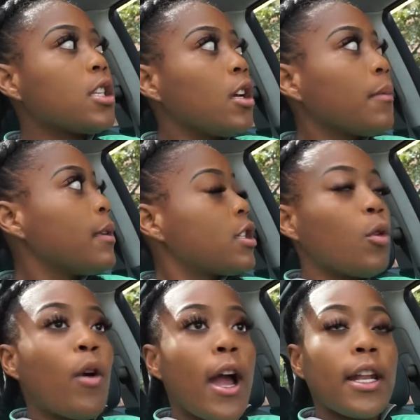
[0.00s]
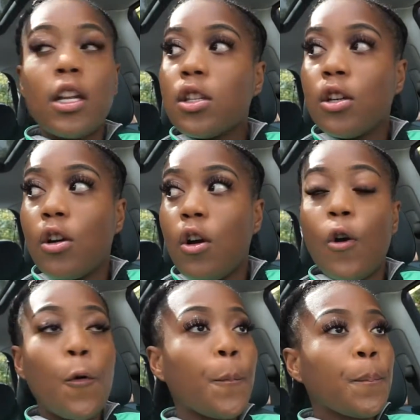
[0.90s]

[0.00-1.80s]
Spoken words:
took me to where I needed to go.